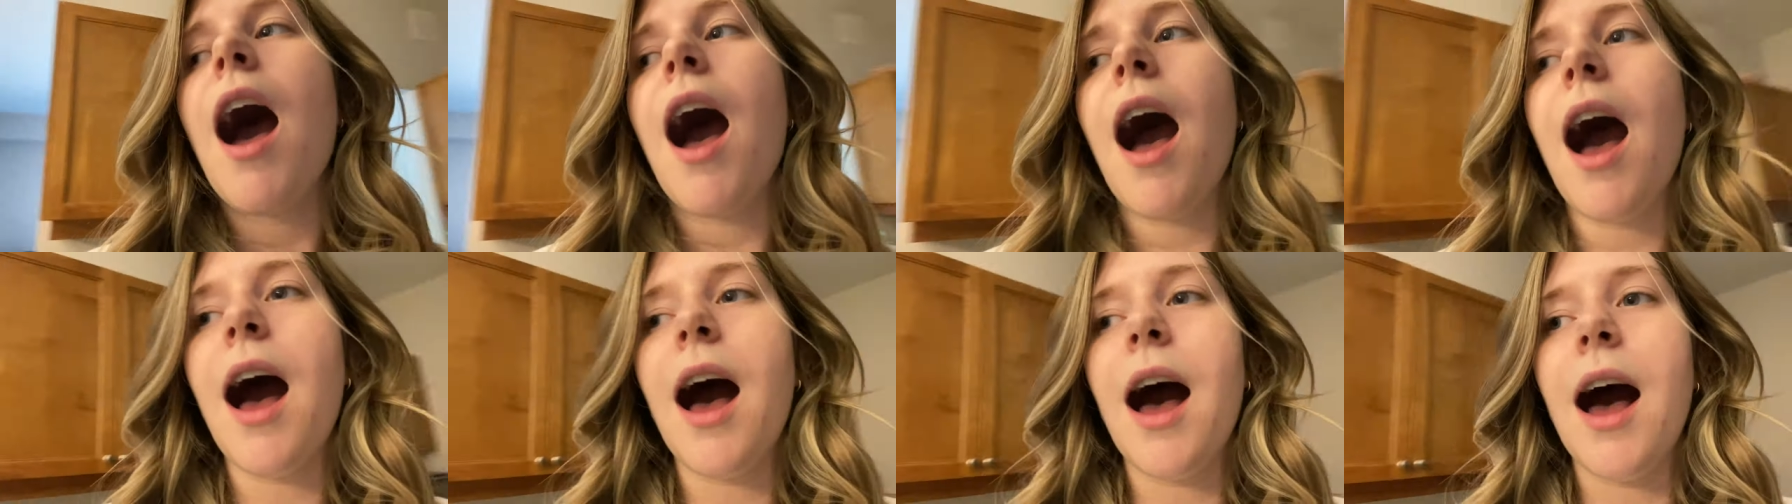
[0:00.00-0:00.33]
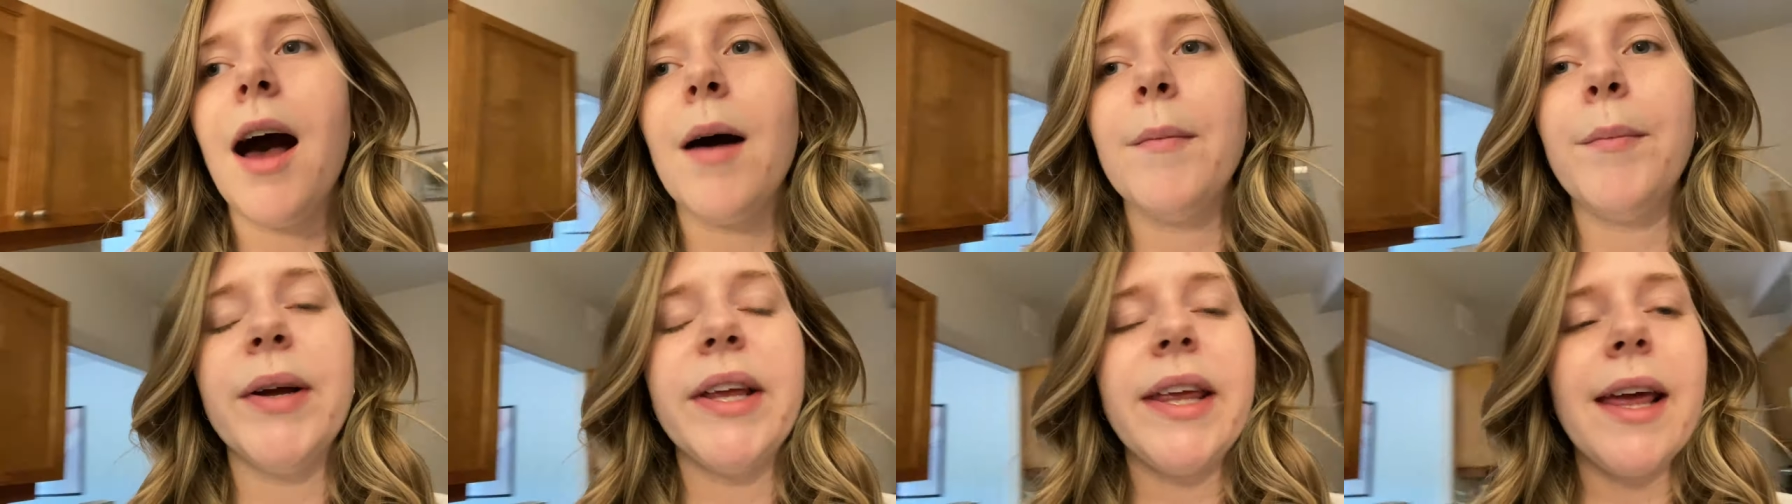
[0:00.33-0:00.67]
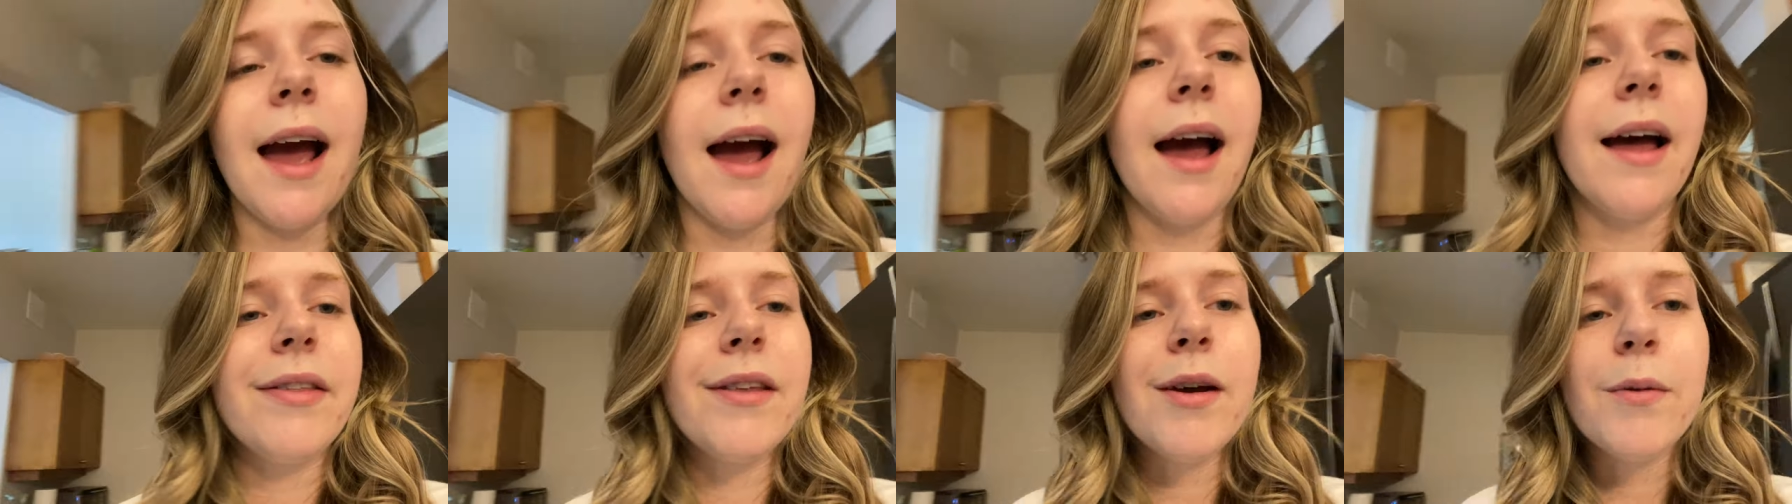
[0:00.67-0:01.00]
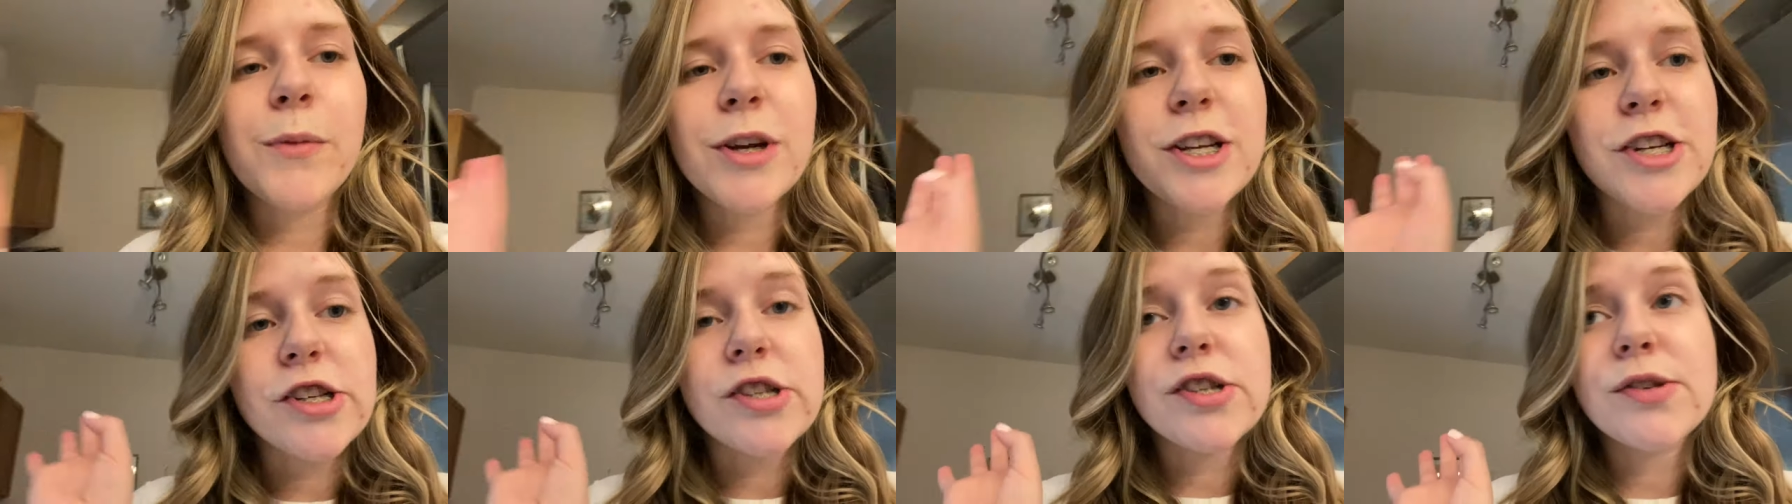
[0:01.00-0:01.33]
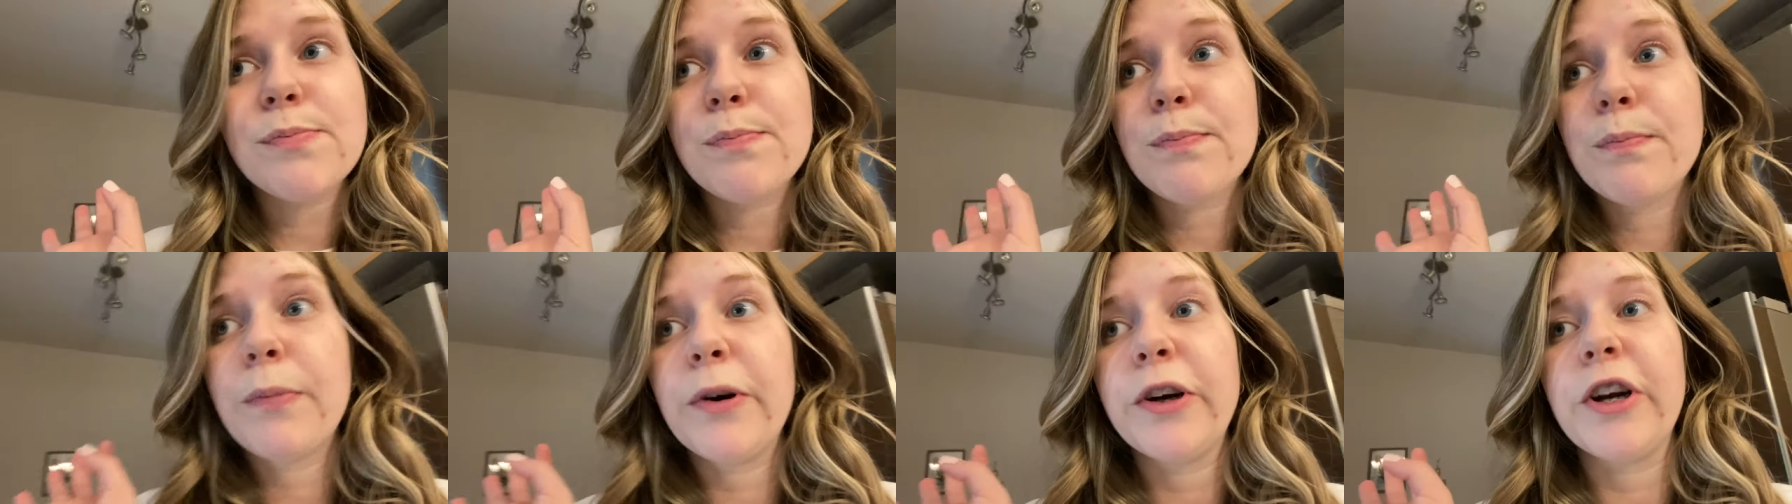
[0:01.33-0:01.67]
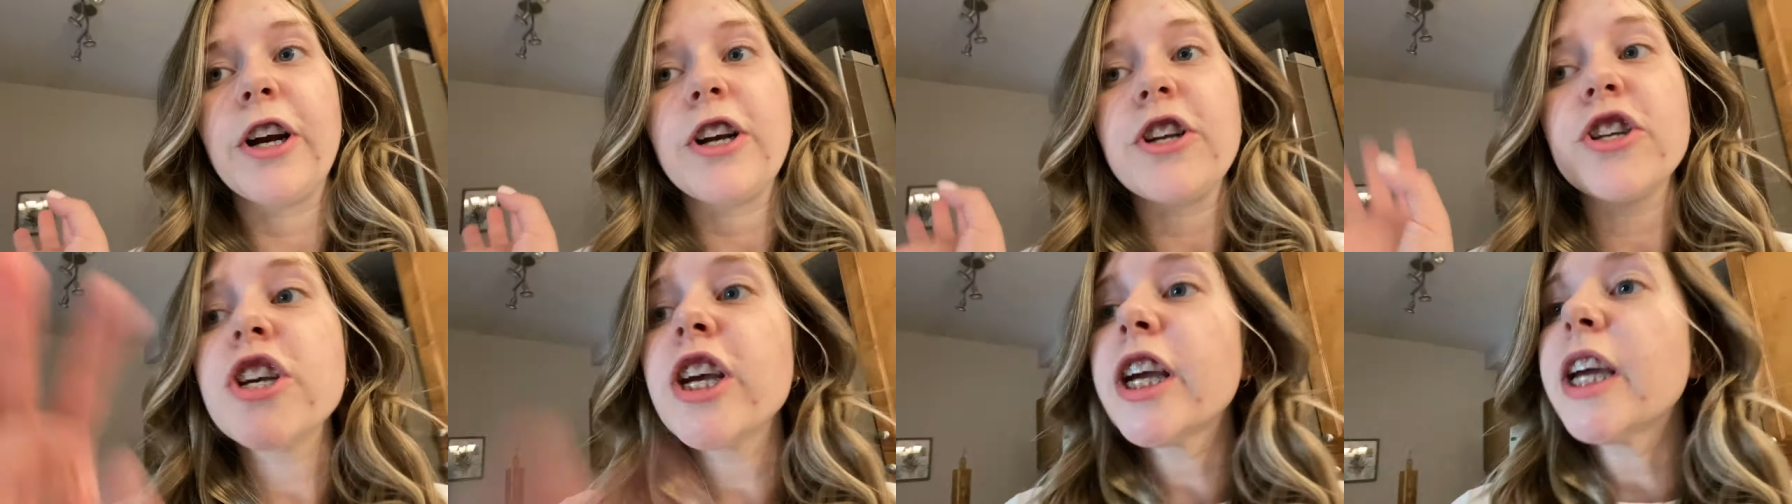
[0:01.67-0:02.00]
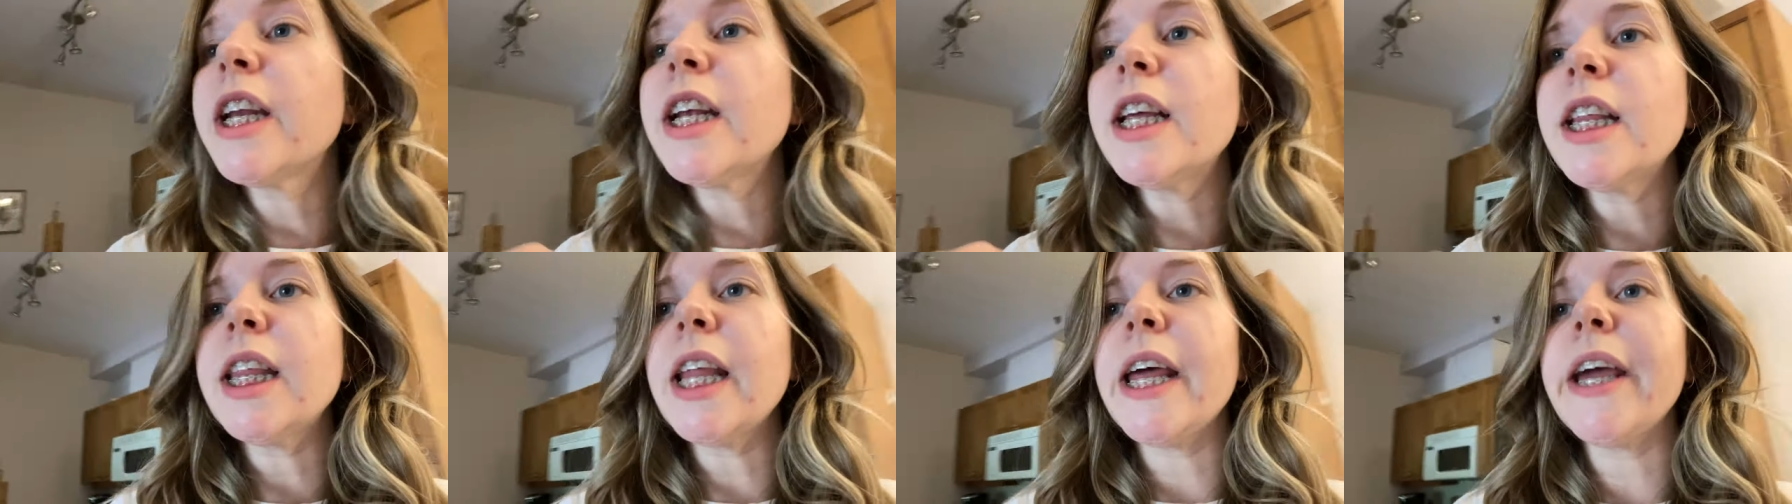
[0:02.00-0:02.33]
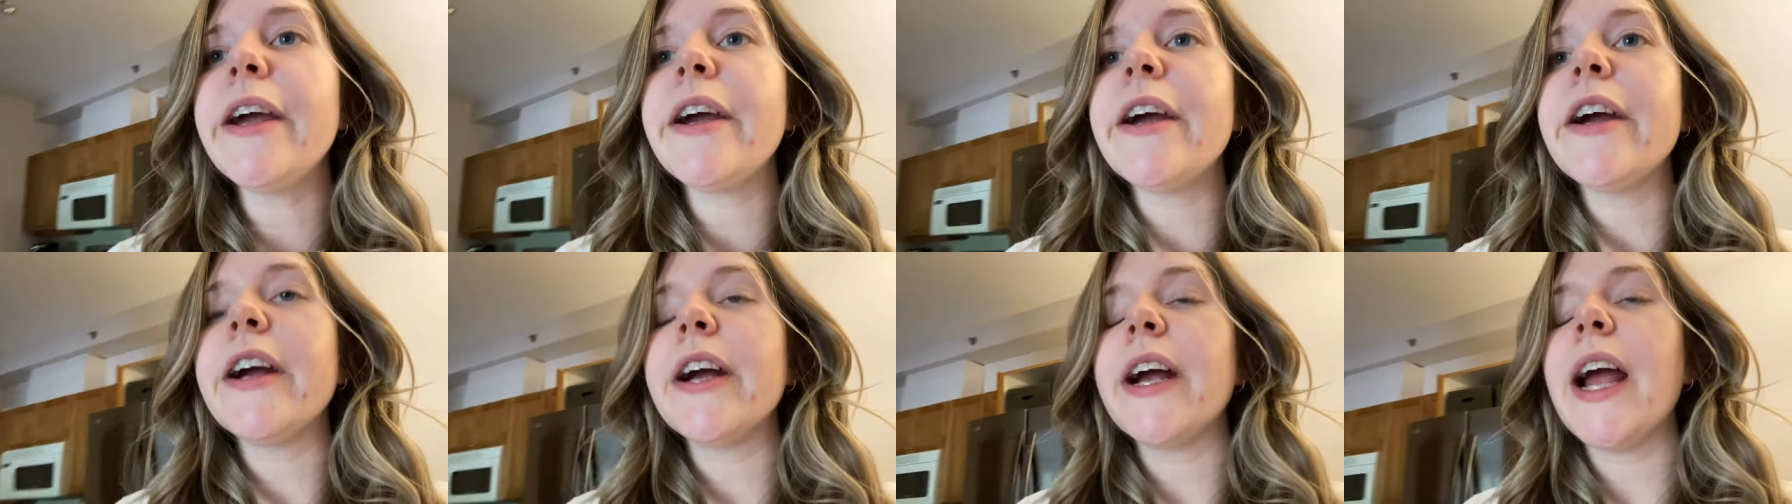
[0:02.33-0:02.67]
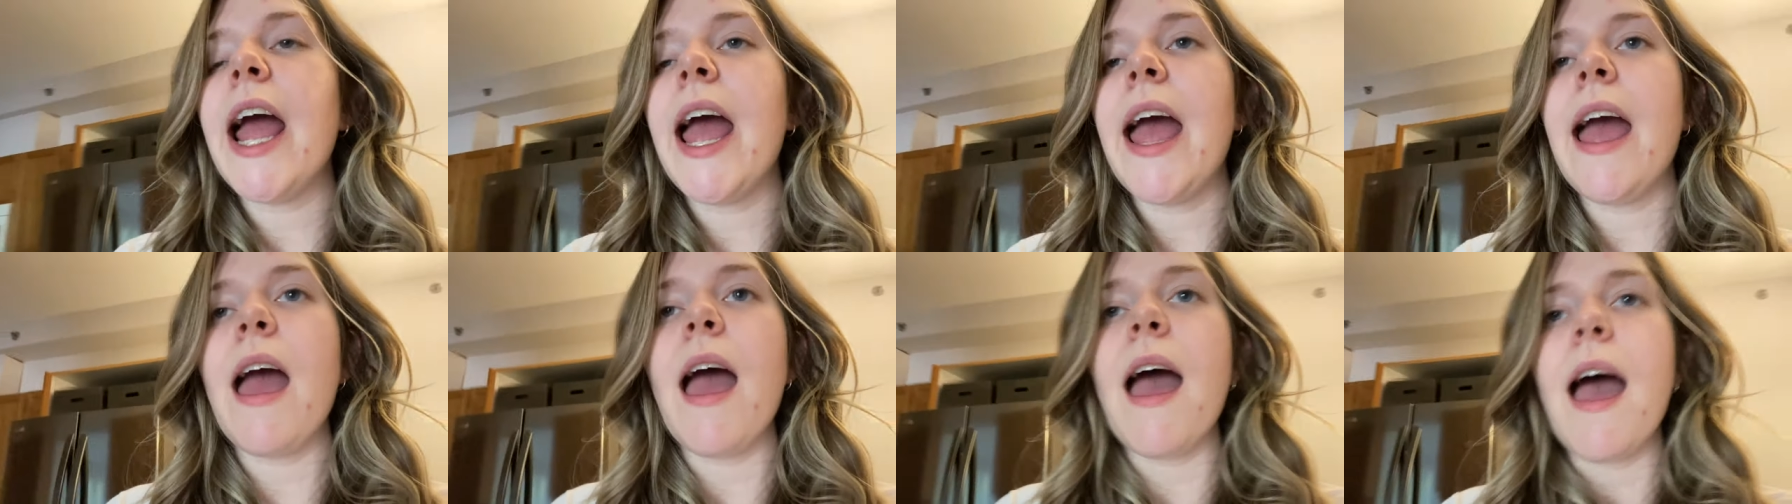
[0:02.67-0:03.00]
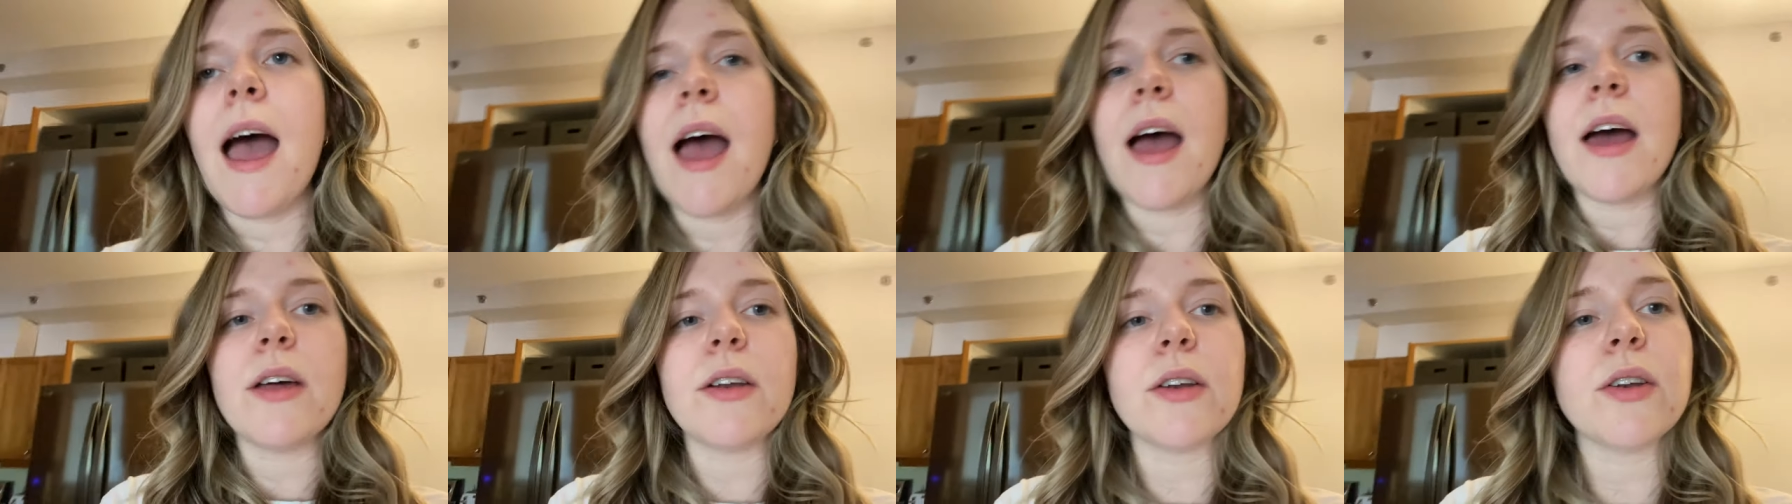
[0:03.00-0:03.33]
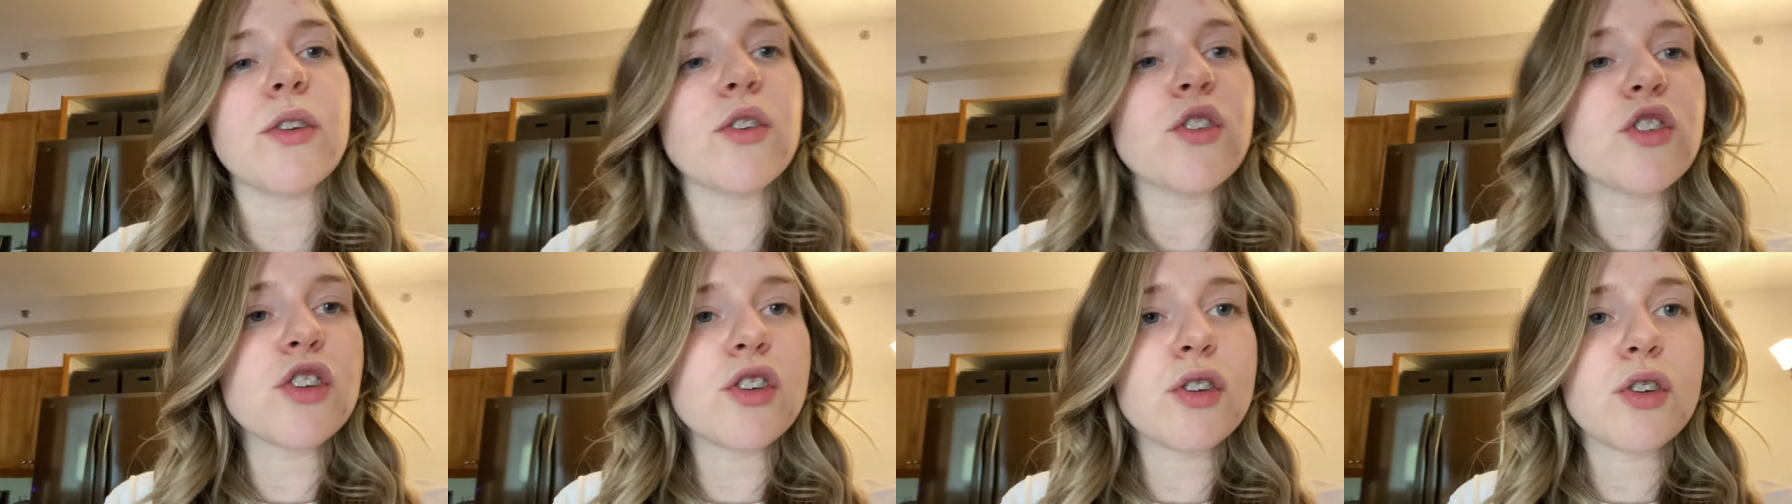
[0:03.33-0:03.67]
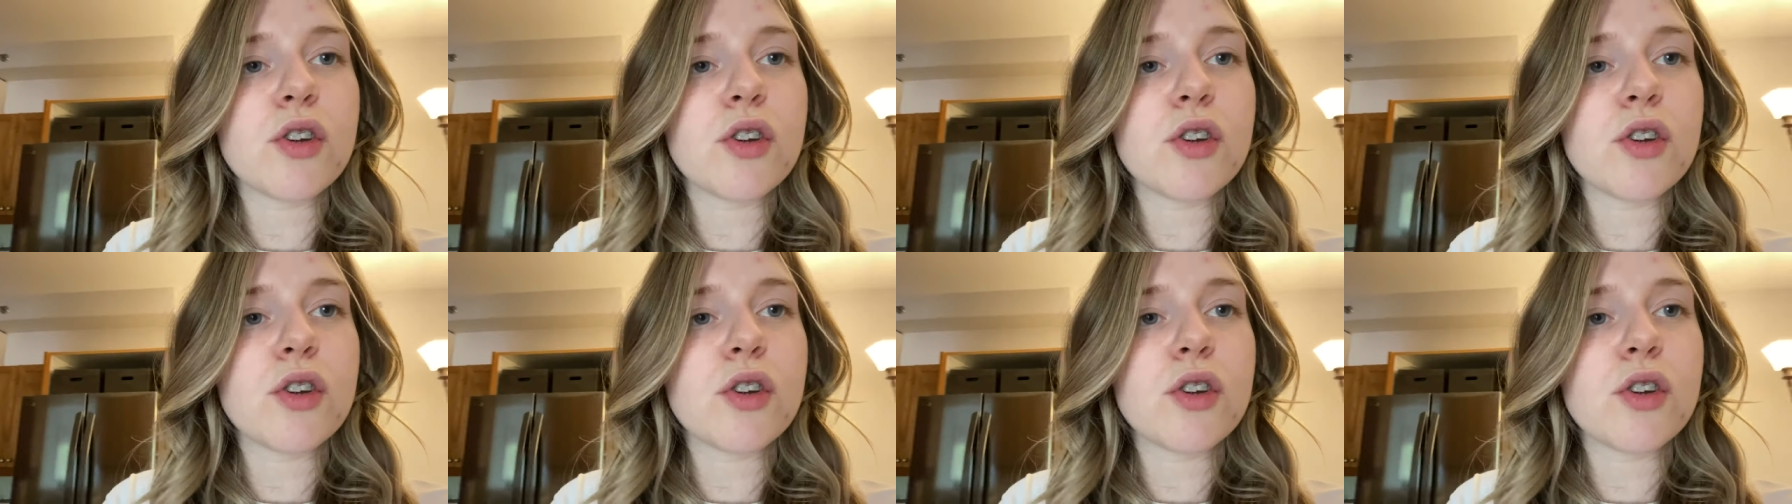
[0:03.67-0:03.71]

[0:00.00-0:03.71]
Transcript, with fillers: Uh, but yeah, and then we just put our chicken in there and